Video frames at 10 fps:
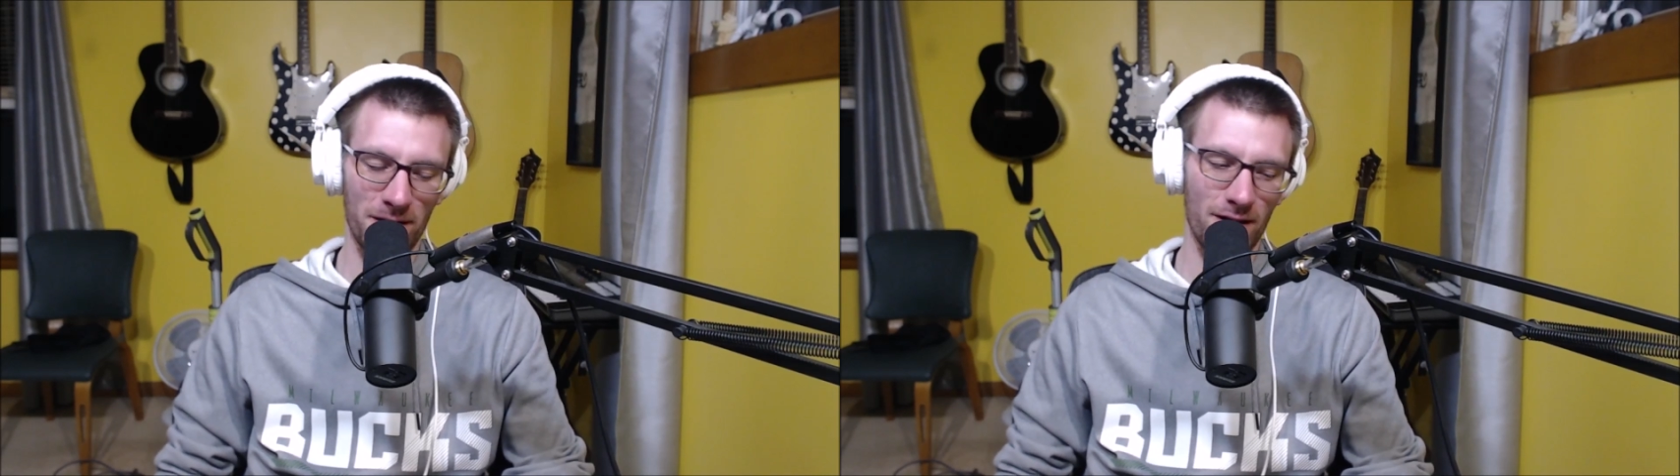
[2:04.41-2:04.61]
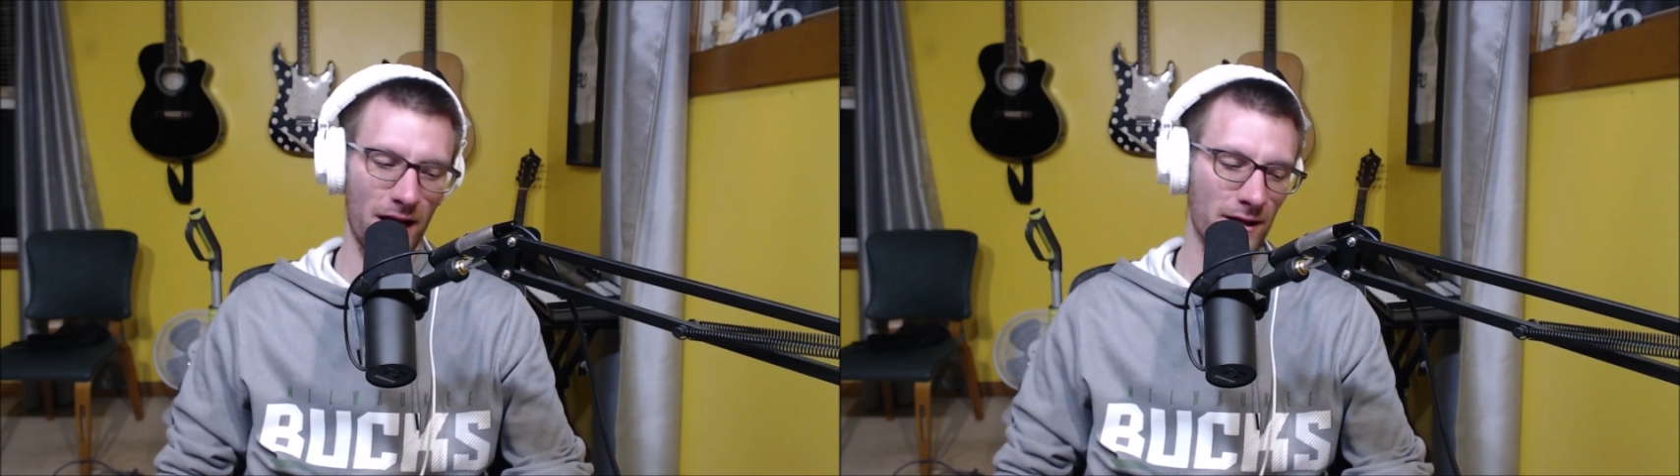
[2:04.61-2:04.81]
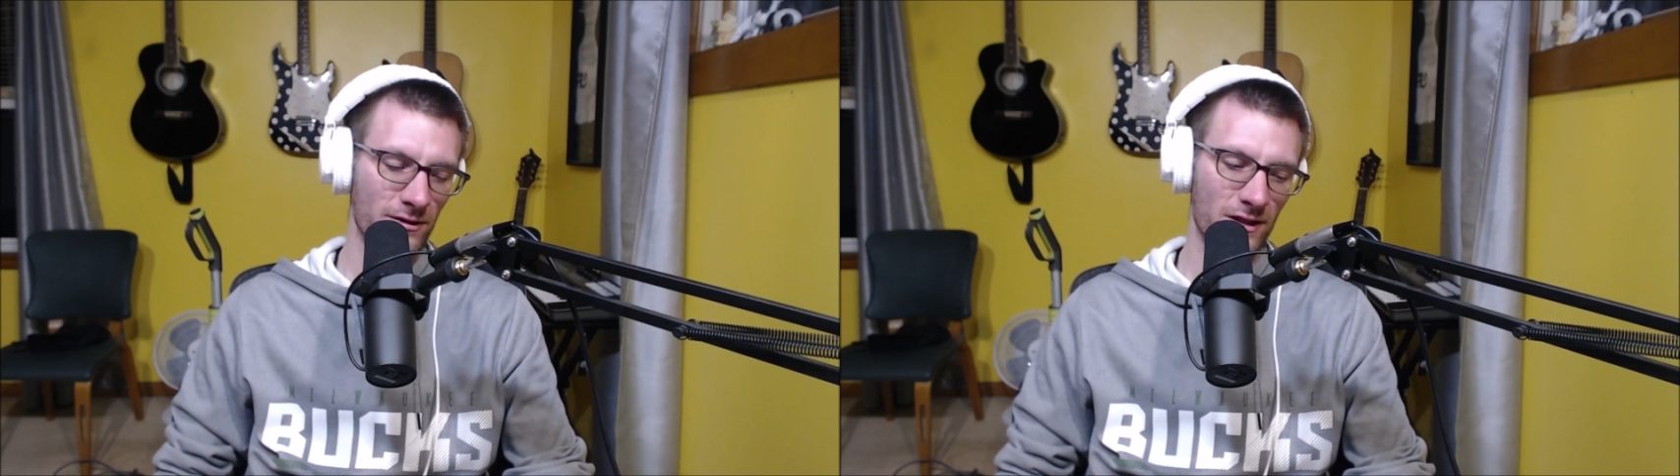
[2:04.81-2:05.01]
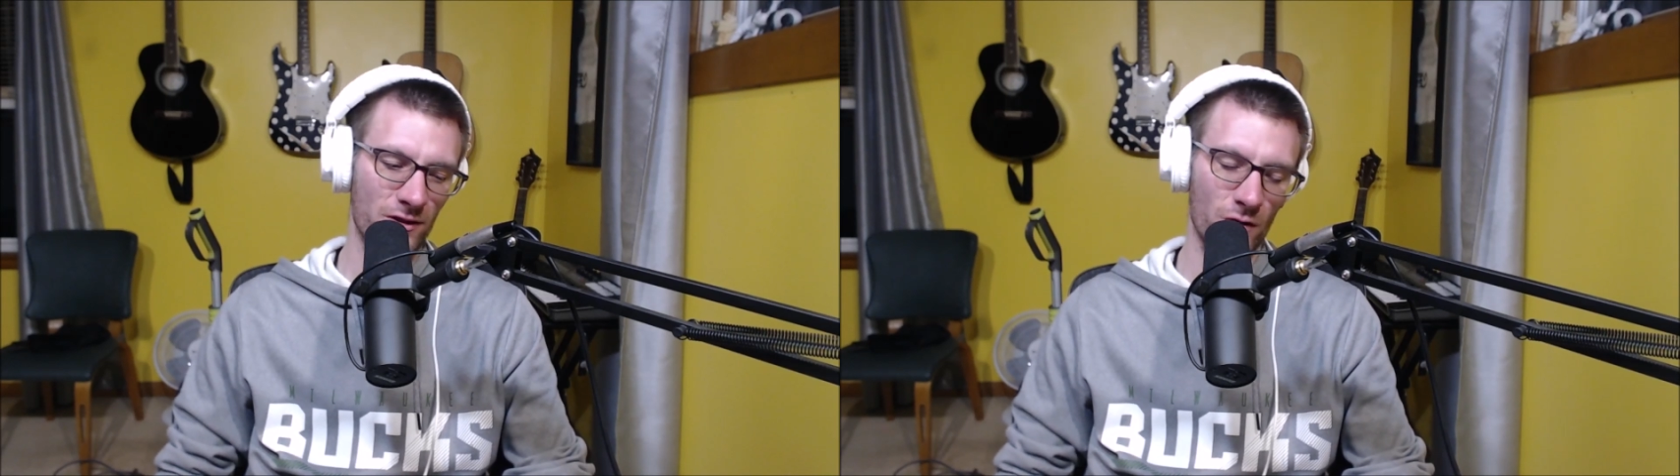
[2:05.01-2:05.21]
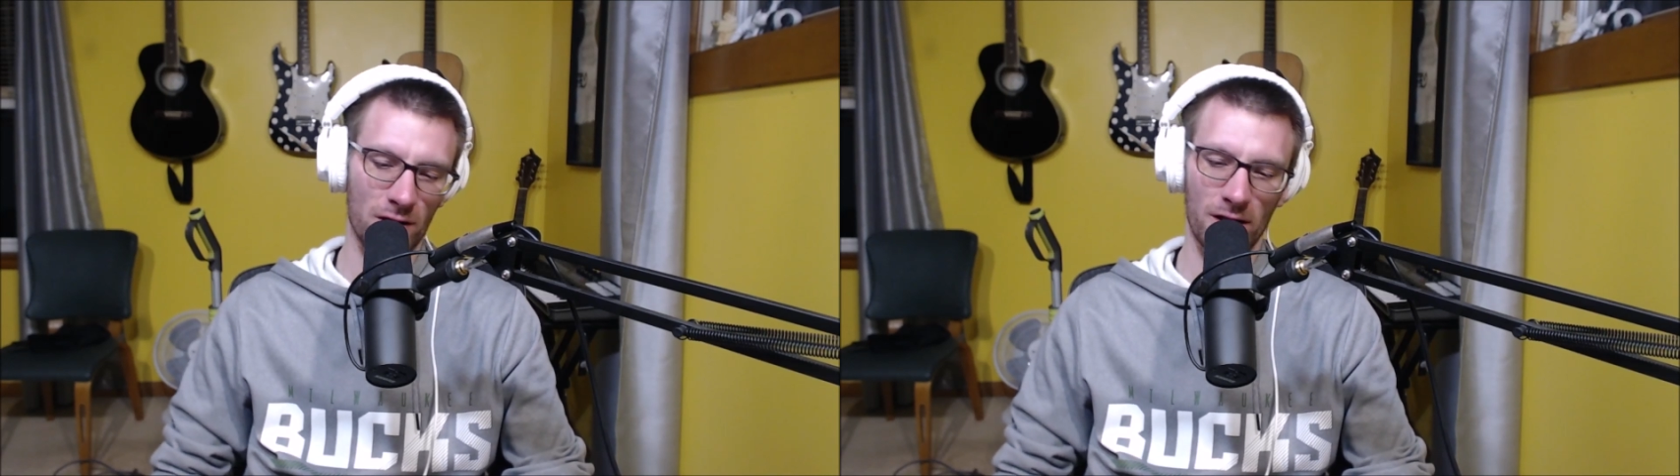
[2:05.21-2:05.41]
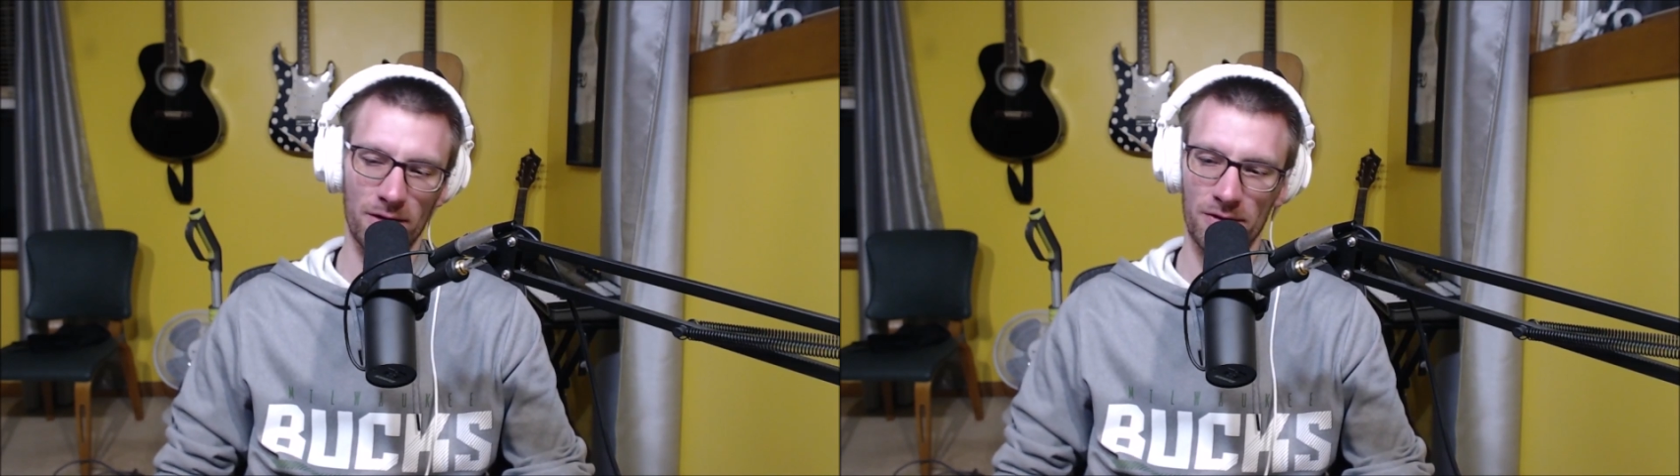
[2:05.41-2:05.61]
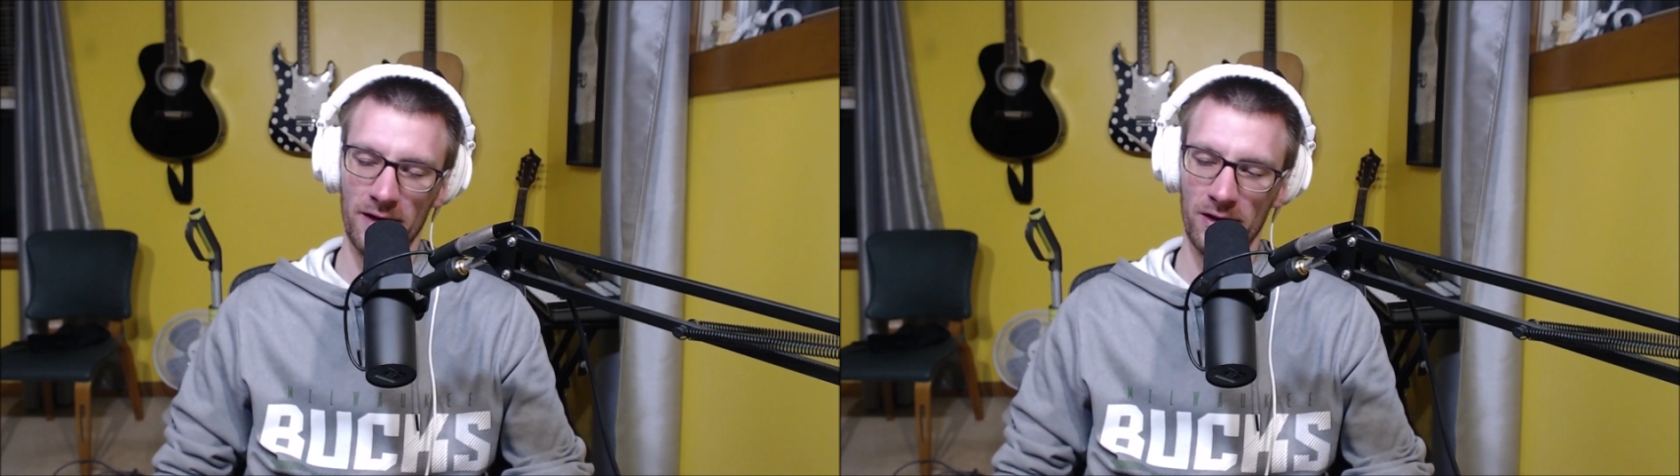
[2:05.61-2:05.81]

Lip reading: I mean, I looked at Jordan Love's